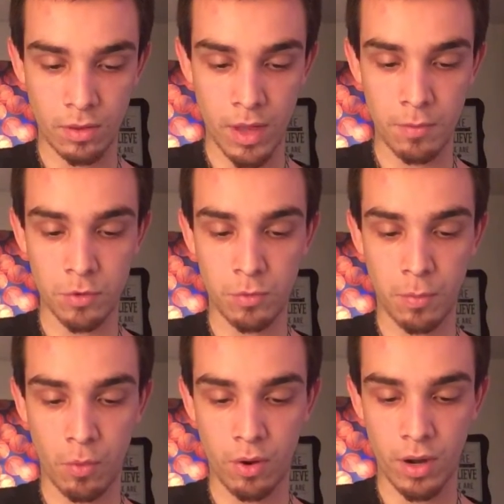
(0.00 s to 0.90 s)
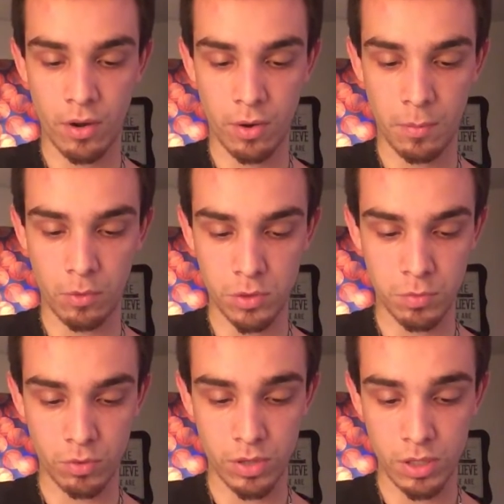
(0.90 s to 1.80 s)
Neighbors reported hearing
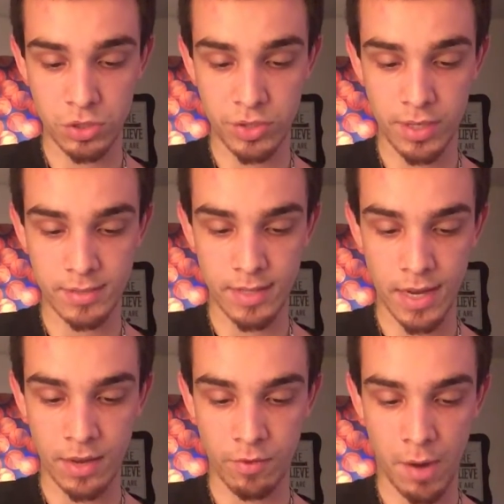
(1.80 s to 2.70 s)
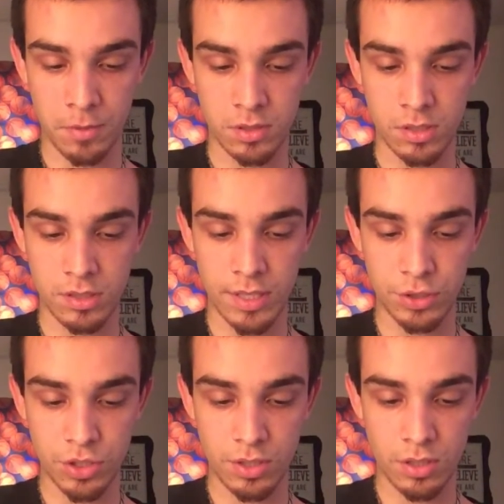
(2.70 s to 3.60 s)
multiple gunshots and rapid
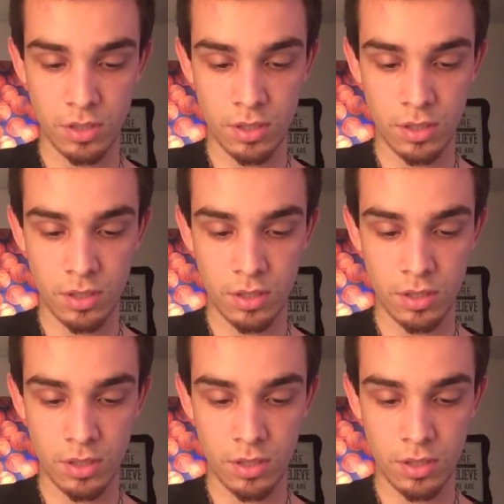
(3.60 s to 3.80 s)
succession.